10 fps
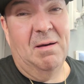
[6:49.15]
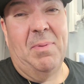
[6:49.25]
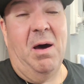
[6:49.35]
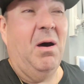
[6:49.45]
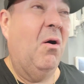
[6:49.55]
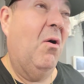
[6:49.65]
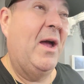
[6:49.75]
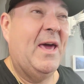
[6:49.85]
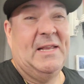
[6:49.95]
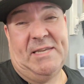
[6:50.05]
About, oh,
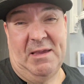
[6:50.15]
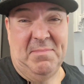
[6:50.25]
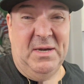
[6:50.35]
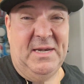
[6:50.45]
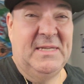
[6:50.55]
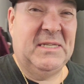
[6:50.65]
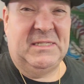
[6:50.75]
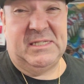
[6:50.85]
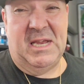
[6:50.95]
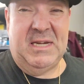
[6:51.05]
I got to take Mondays
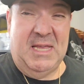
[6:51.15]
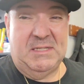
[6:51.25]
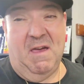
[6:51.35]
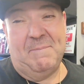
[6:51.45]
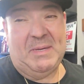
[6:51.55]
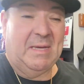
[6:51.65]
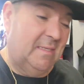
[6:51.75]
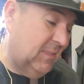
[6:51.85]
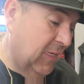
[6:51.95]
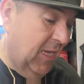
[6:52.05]
and Sundays off
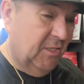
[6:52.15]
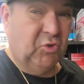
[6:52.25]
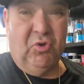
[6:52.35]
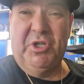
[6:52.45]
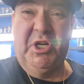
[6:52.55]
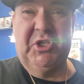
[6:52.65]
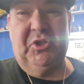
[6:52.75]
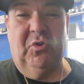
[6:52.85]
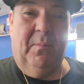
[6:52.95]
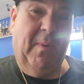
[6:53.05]
because it's
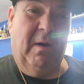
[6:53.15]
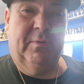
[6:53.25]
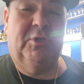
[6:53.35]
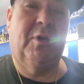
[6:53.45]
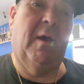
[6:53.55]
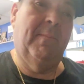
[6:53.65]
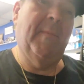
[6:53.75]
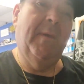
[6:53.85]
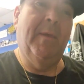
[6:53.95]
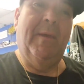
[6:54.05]
traditional barbershop
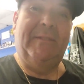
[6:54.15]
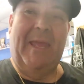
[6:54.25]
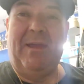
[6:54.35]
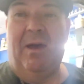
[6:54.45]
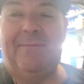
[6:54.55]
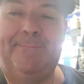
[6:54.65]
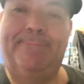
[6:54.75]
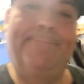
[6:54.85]
day off.